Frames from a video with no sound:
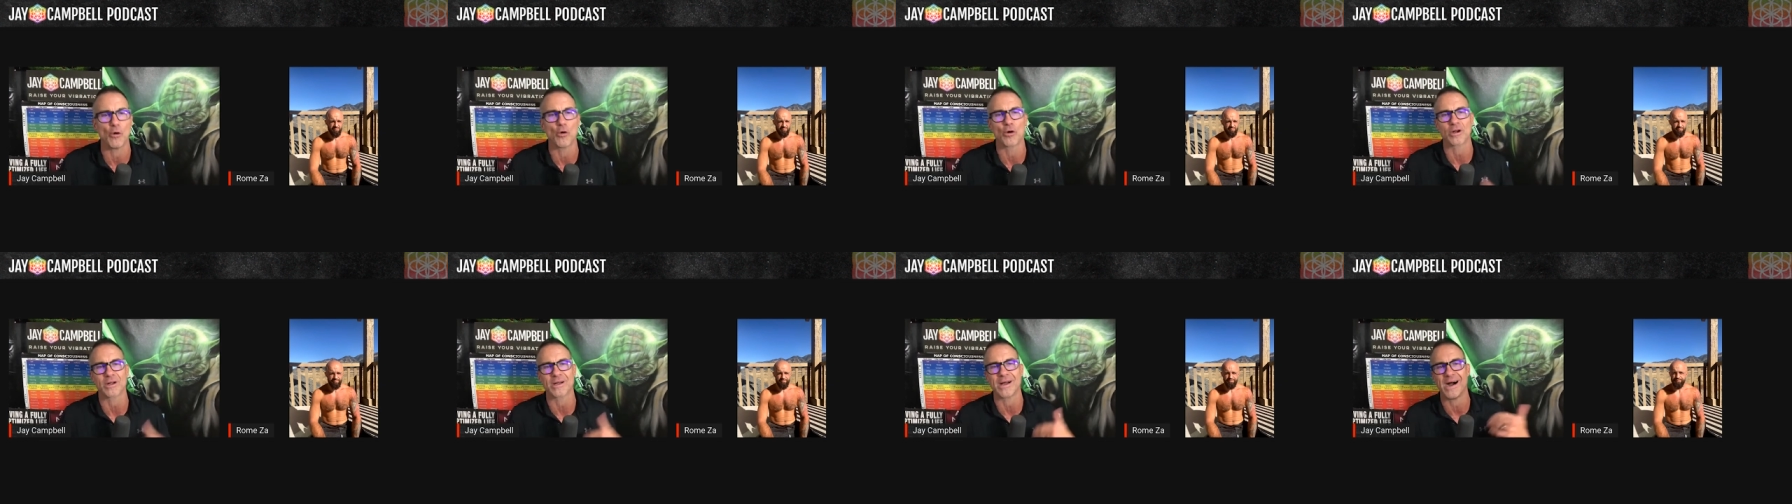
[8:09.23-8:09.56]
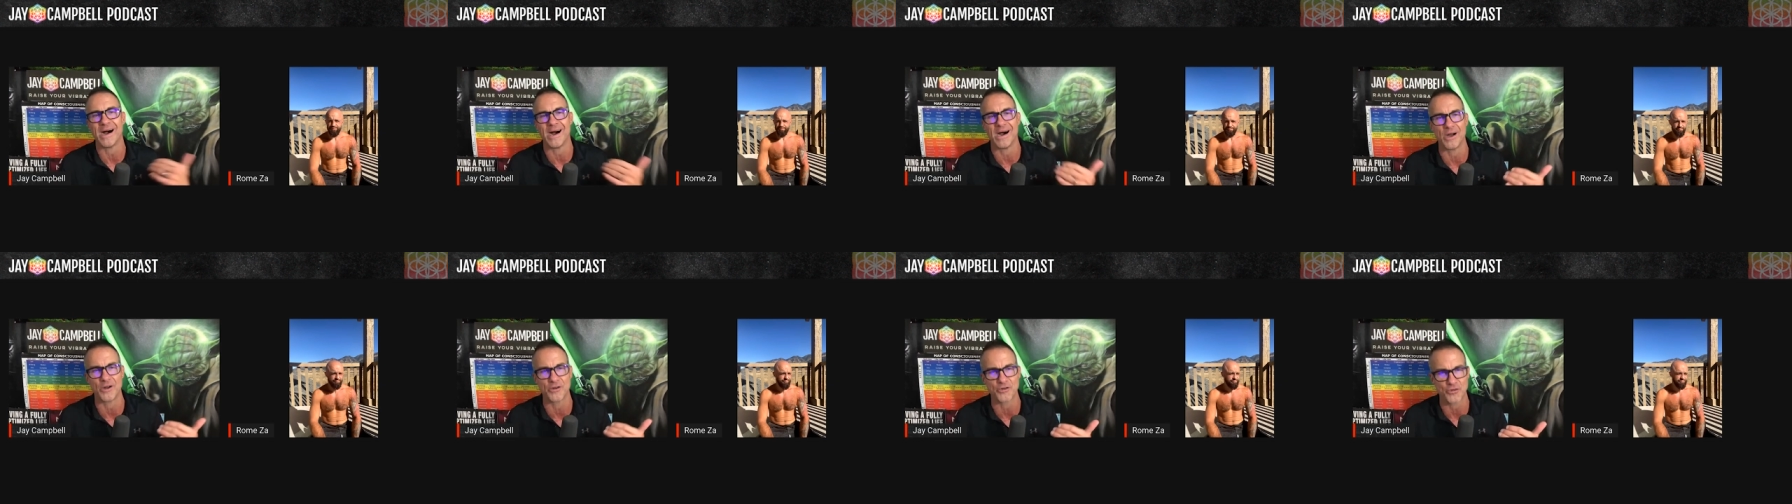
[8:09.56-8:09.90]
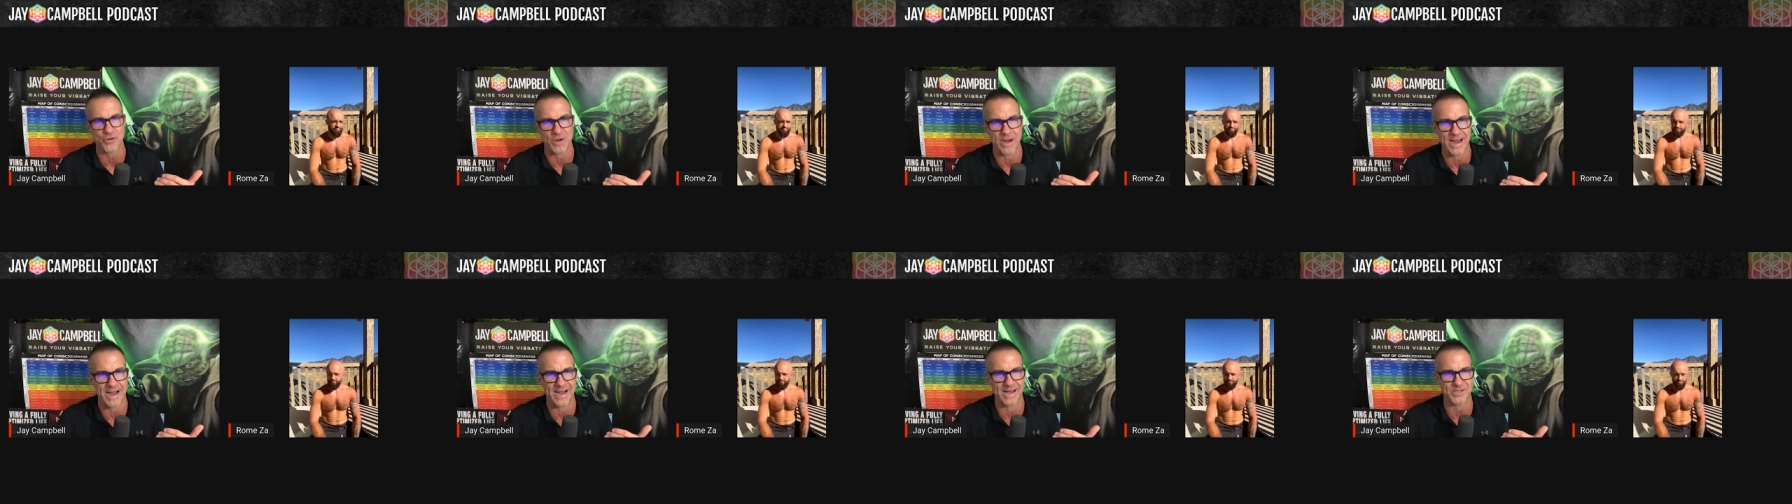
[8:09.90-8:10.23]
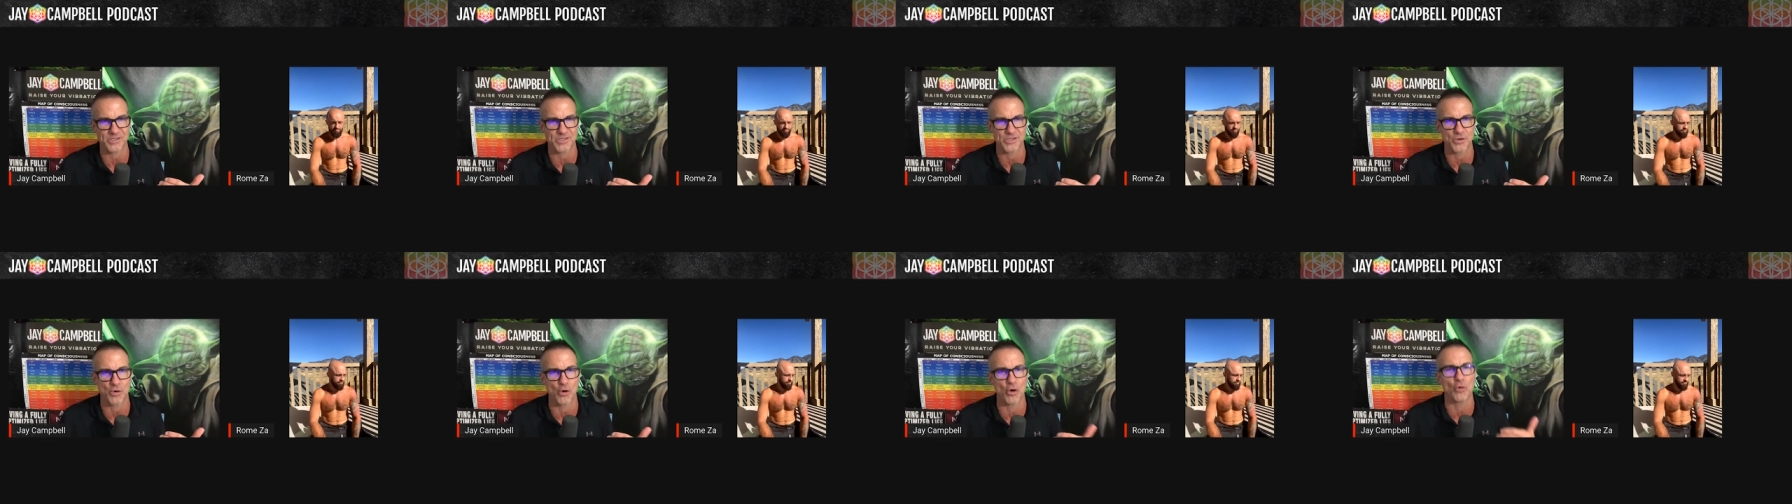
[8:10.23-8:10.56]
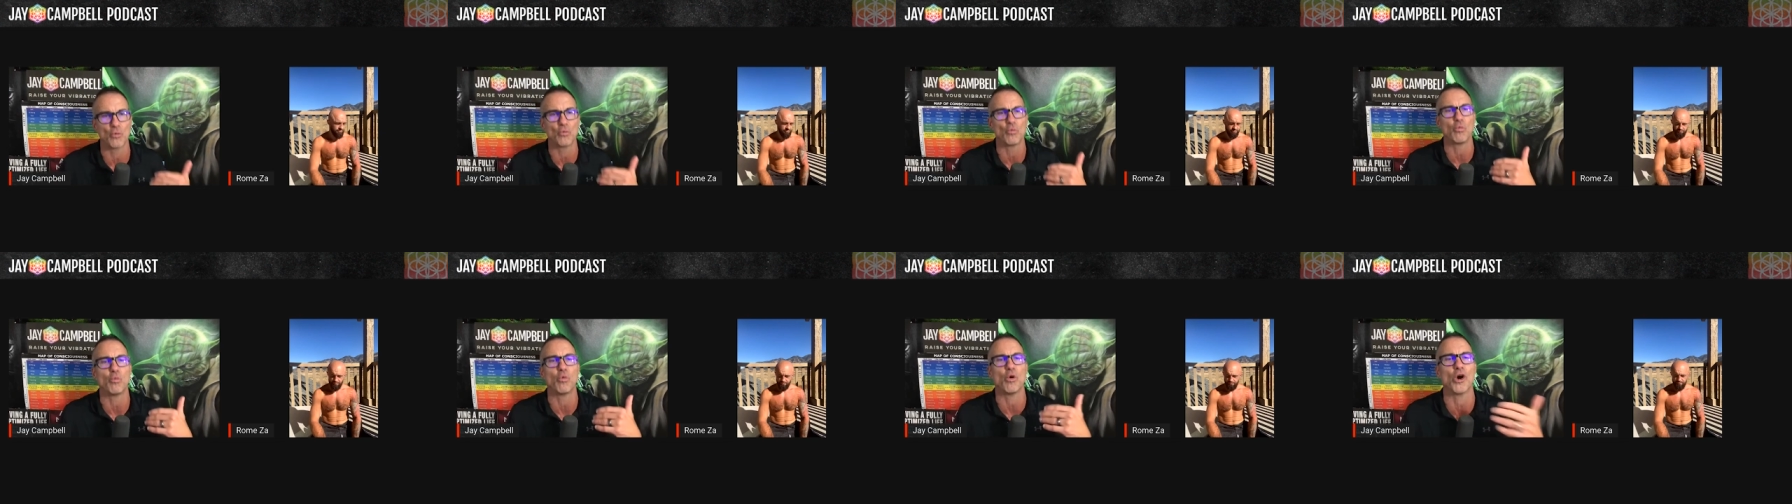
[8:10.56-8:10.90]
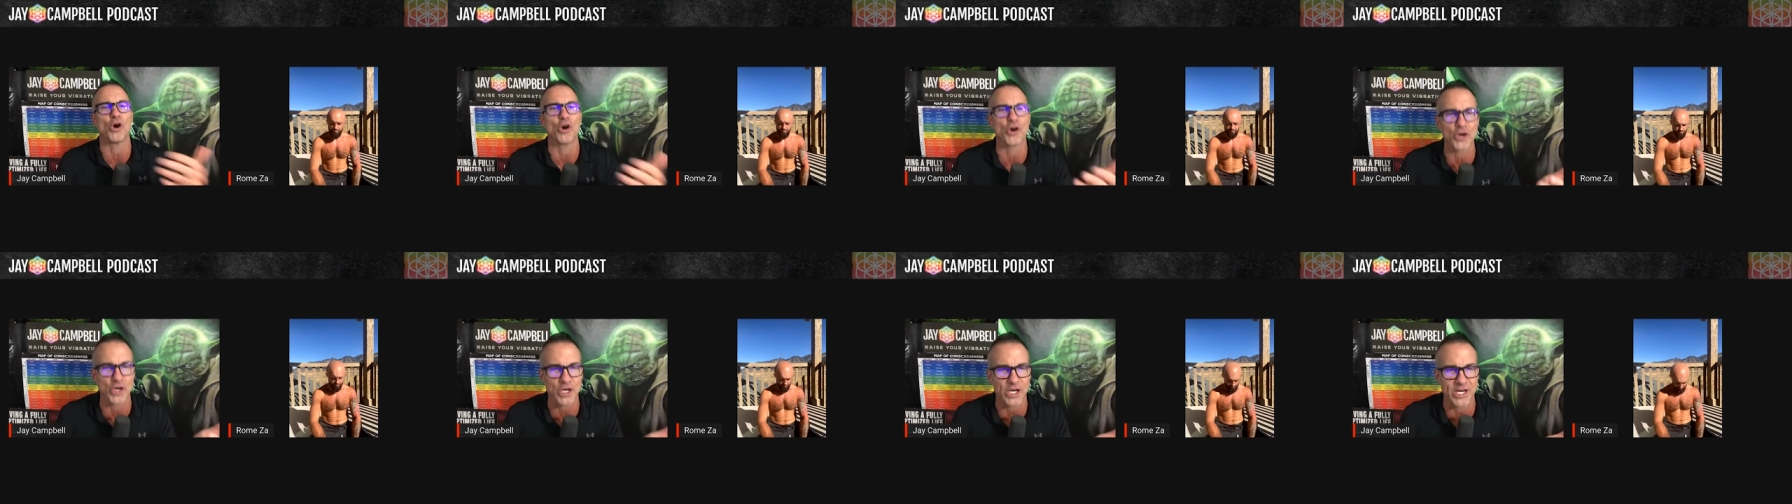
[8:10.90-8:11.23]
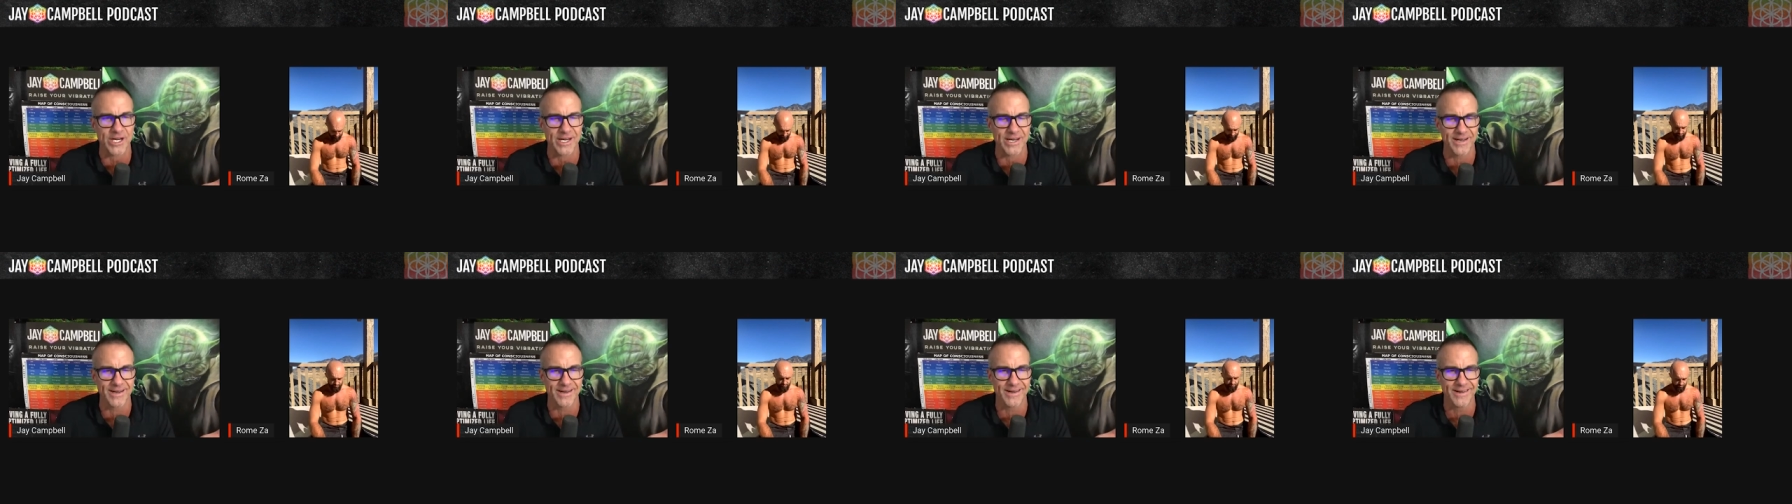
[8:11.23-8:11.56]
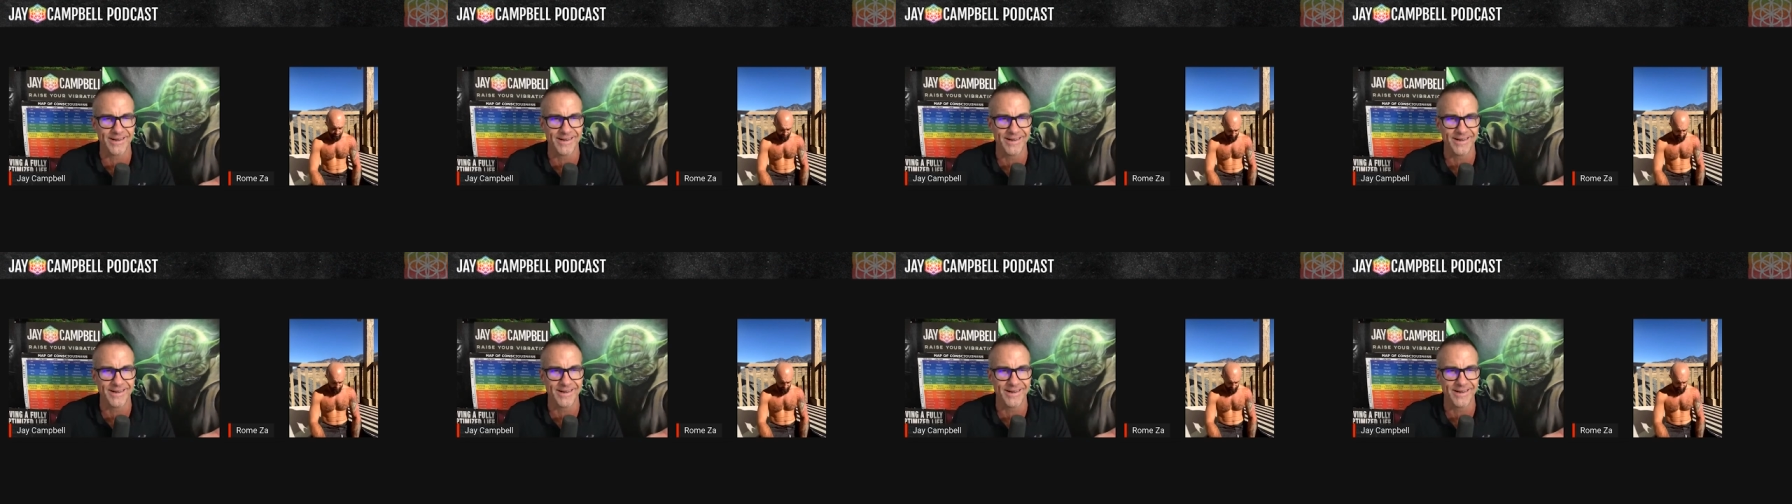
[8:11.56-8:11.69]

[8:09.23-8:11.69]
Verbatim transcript: or contrast or work?